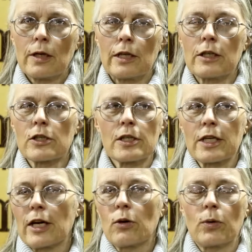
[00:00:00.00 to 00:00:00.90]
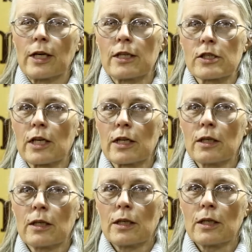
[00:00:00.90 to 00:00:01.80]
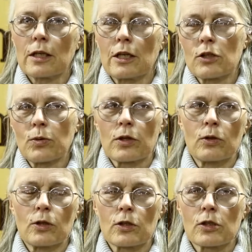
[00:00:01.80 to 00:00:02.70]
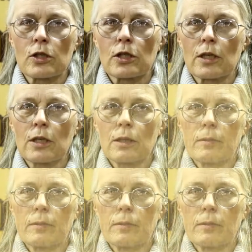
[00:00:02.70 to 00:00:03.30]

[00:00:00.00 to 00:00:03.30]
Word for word: He doesn't care what I say. He cares what the horses say.